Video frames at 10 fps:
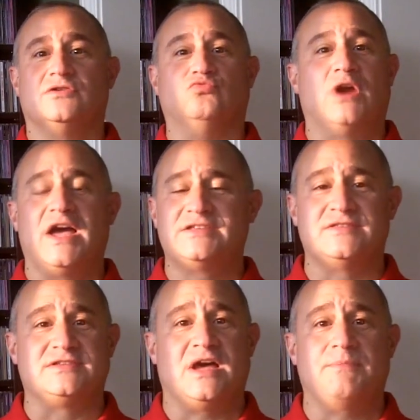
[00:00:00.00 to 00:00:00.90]
to rise
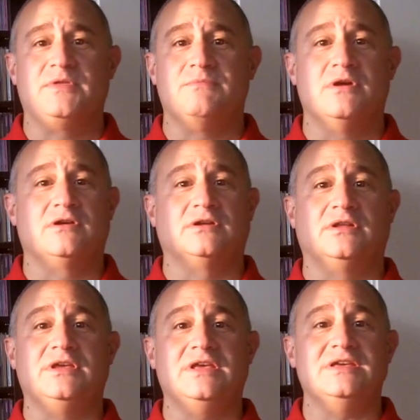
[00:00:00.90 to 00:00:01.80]
to the top of the
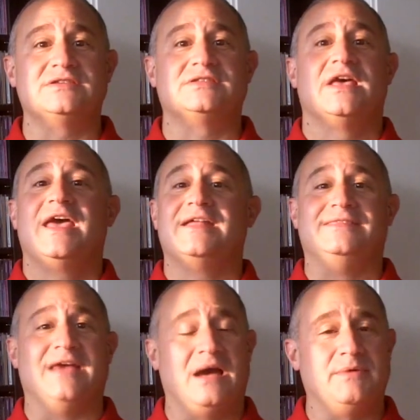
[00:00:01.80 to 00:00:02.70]
American League East
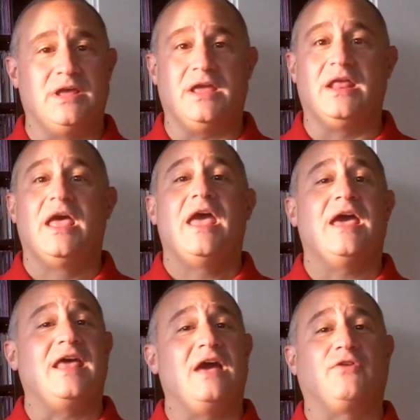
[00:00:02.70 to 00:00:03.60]
and dominate
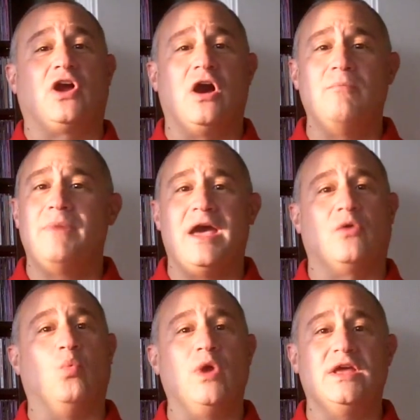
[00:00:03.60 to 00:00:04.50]
and have
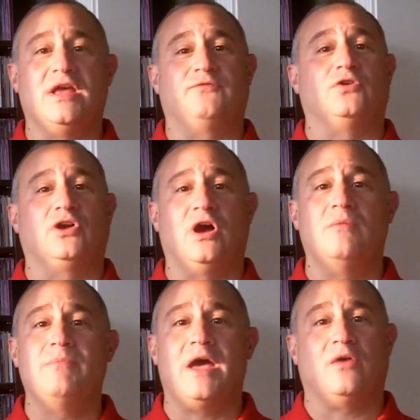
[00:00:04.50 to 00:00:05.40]
comeback win after
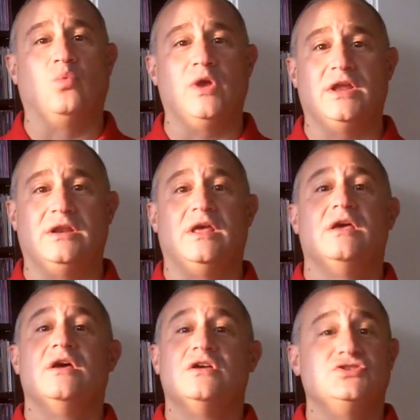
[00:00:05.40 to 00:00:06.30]
comeback win,
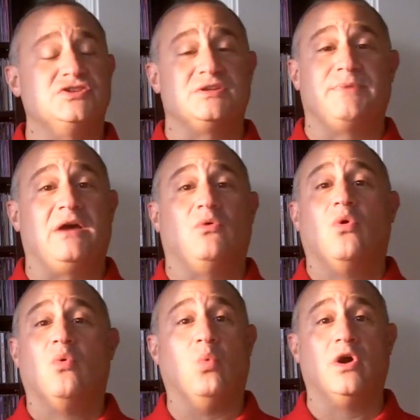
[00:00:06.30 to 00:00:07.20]
just
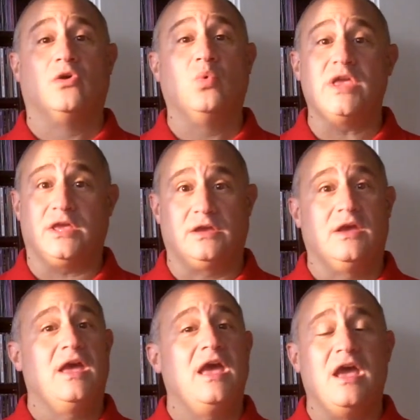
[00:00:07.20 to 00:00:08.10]
about one a
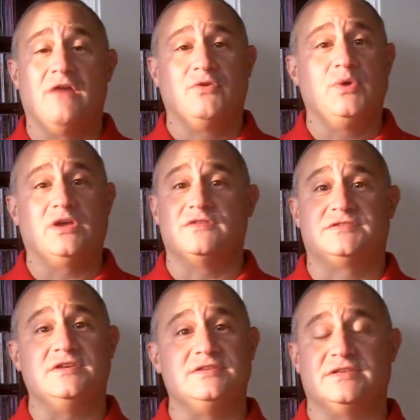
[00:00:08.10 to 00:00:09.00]
week, every week of the
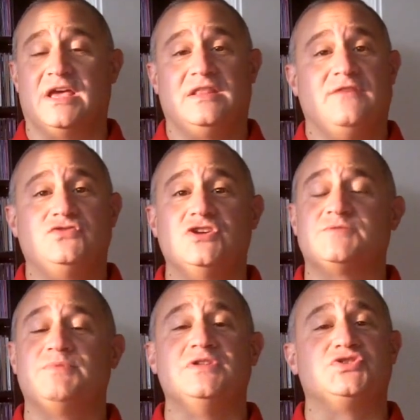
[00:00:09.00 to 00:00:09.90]
season. And they've
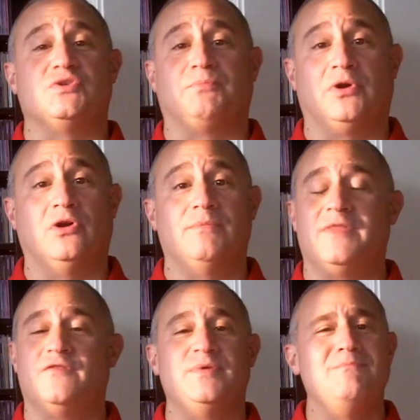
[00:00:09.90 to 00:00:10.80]
just been superb,
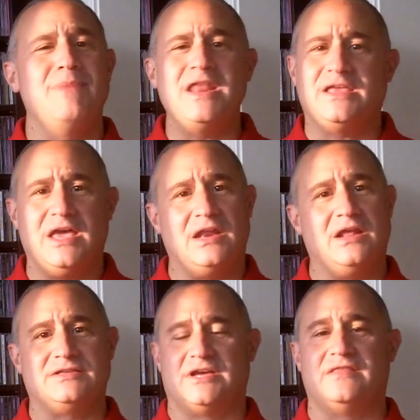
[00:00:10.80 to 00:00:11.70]
and there have been many
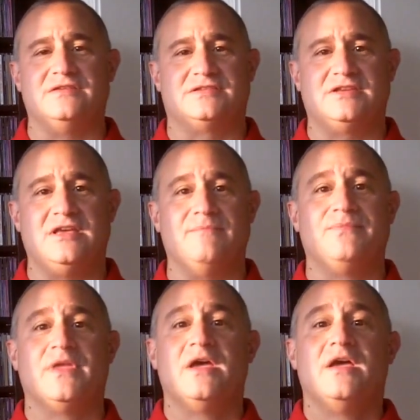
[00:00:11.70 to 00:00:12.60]
candidates on this
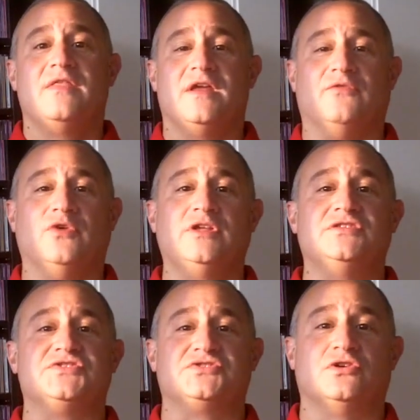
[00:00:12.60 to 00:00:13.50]
team that have
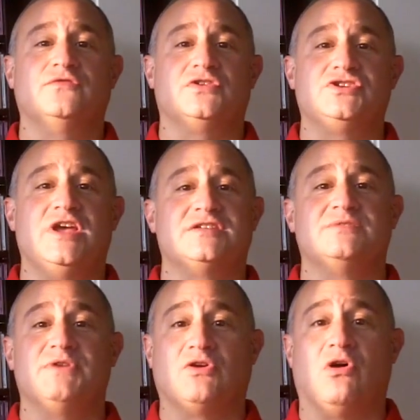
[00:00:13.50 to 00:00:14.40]
really deserved a
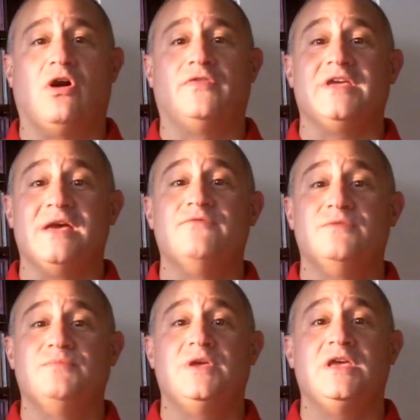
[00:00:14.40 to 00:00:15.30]
chance to be called the
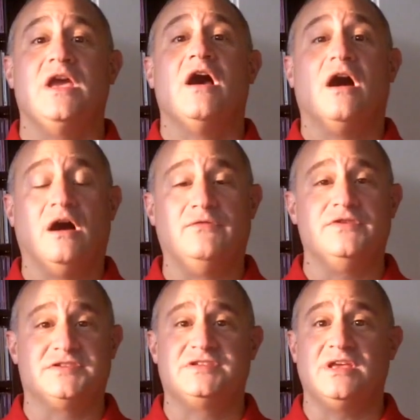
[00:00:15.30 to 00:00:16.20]
MVP of
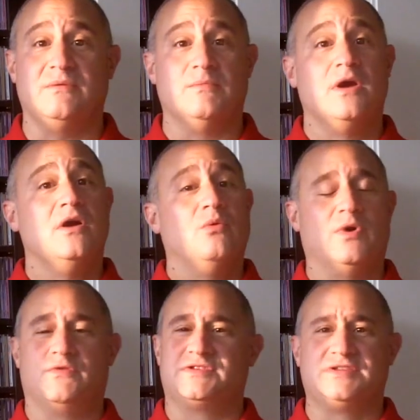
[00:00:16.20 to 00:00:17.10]
this team,
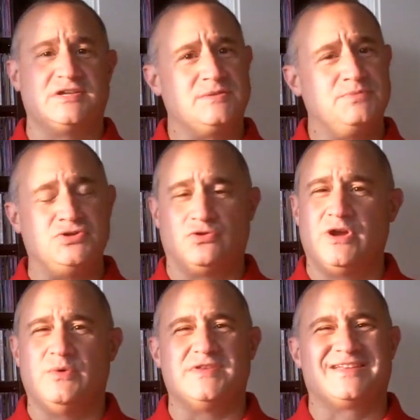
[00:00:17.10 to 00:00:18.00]
whether it's Dustin
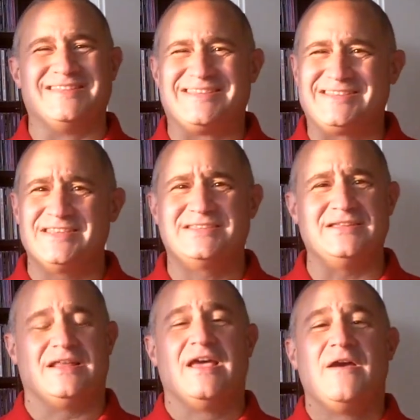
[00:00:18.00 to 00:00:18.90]
Pedroia with his
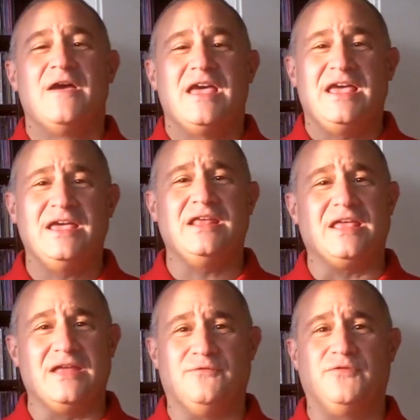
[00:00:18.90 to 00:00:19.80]
consistent
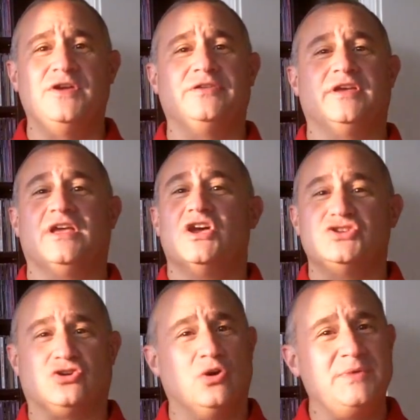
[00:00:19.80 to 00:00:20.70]
hitting and fielding,
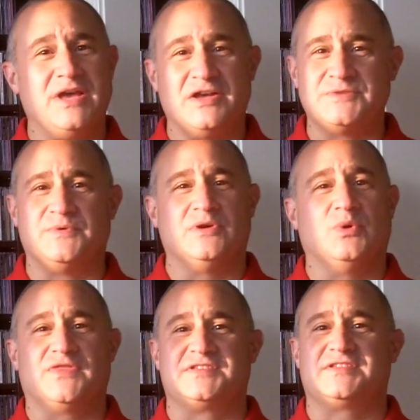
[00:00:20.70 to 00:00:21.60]
Jacoby Ellsbury
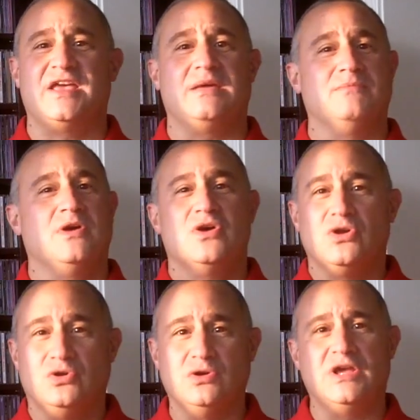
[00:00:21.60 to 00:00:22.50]
with the same,
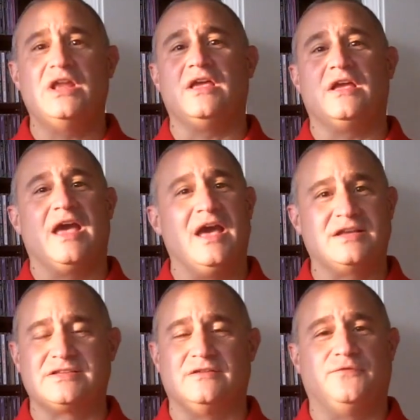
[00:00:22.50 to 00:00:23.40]
good hitting,
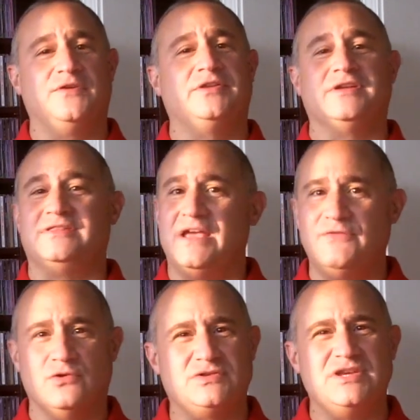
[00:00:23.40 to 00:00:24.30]
excellent fielding,
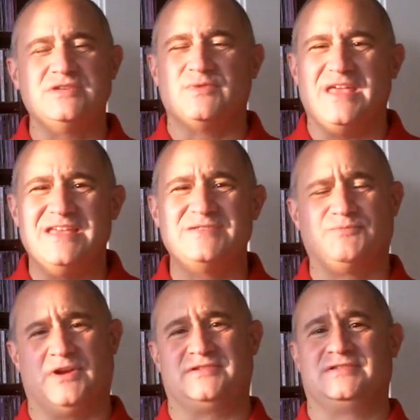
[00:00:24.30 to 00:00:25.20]
David Ortiz with his
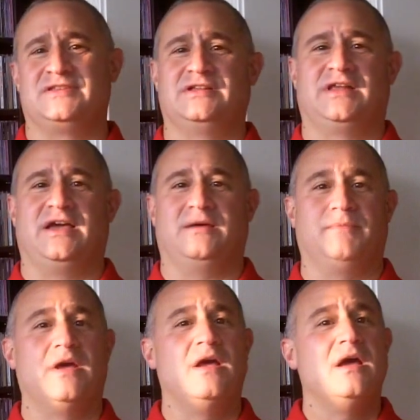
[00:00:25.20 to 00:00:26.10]
presence in the lineup.